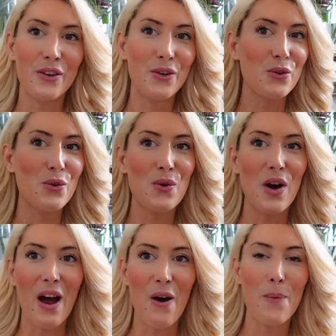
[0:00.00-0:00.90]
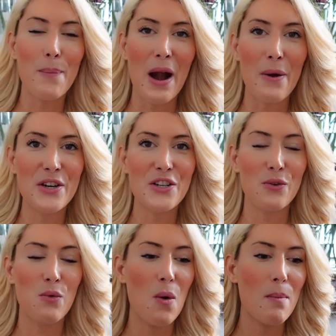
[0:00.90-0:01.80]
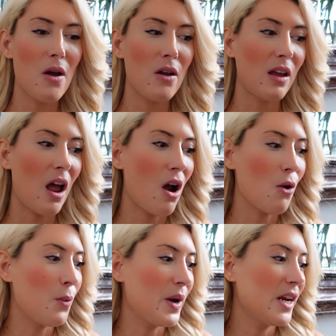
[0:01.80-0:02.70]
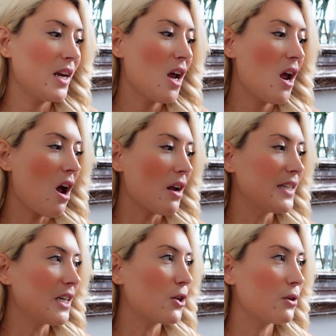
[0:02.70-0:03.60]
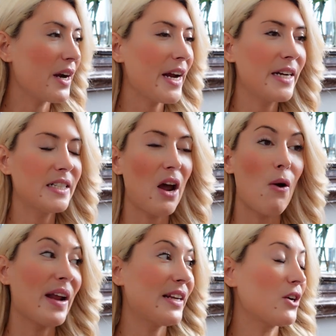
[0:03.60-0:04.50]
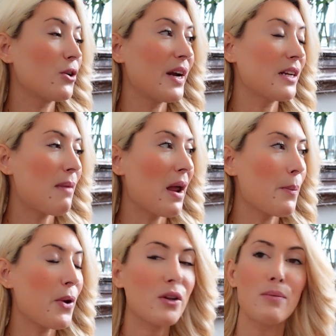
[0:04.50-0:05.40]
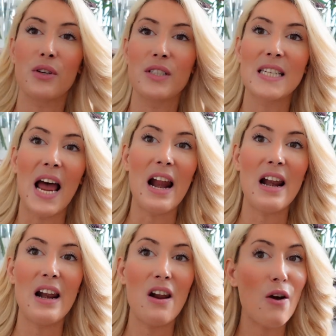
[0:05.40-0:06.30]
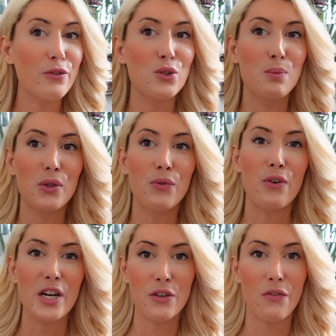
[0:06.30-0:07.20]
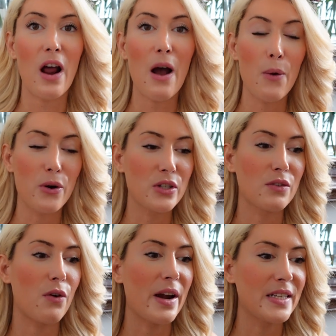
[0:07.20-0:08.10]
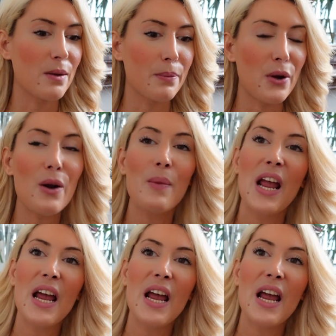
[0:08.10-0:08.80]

you know, how Parisian woman, how we decorate, how I decorate my apartment. I love to put fresh flowers, for example.